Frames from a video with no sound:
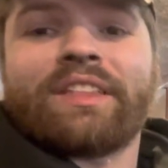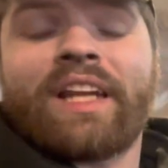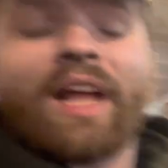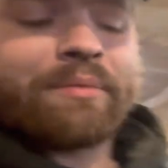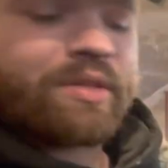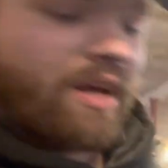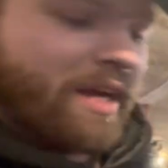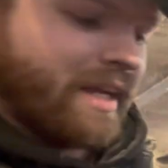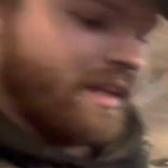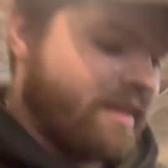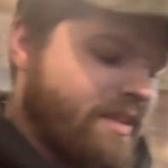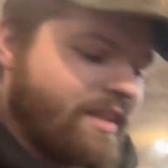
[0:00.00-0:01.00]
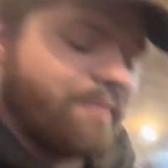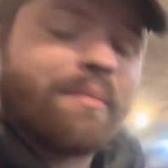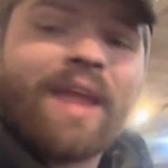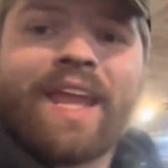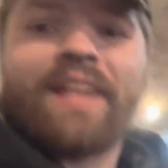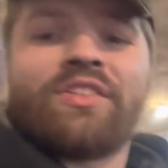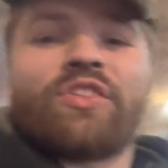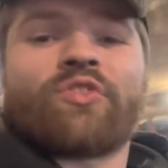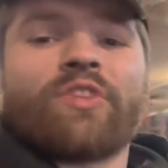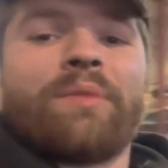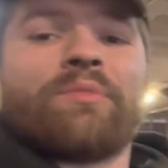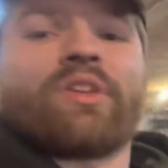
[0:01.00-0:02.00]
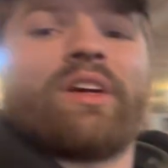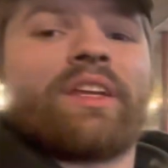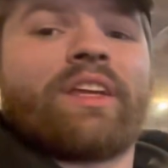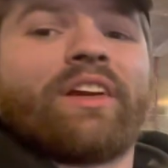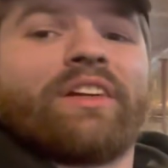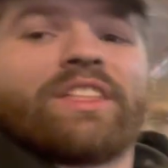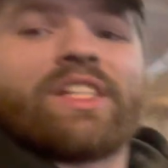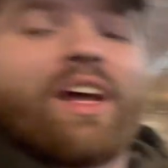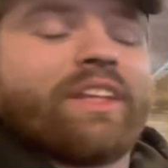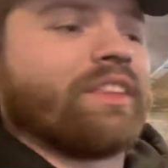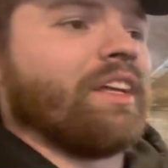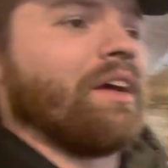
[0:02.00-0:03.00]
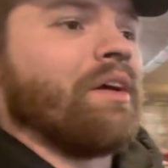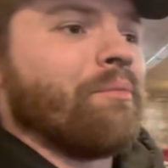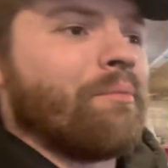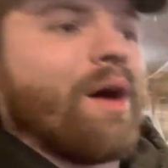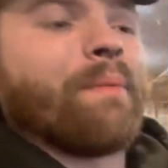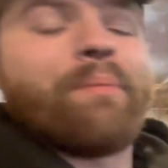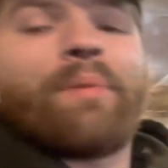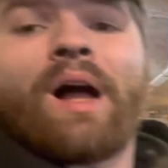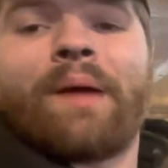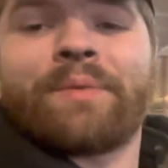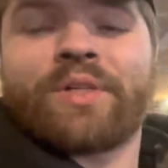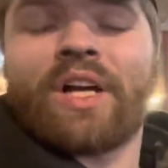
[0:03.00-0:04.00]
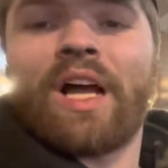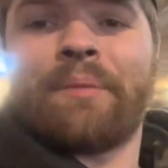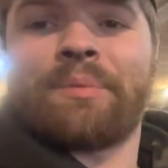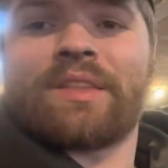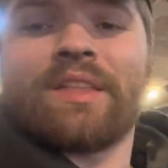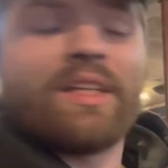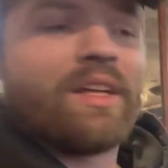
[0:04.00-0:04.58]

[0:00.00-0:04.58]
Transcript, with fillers: And I'm talking the mainstream junkyards, not the mom and pop shops,